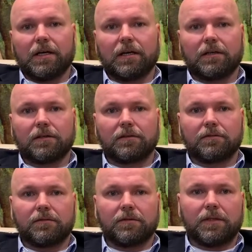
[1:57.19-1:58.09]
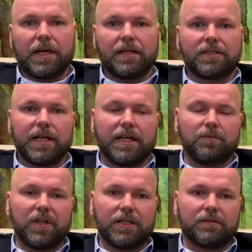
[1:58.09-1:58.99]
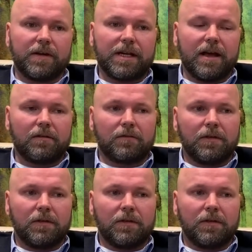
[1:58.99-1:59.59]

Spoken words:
uh, that is taking place right now.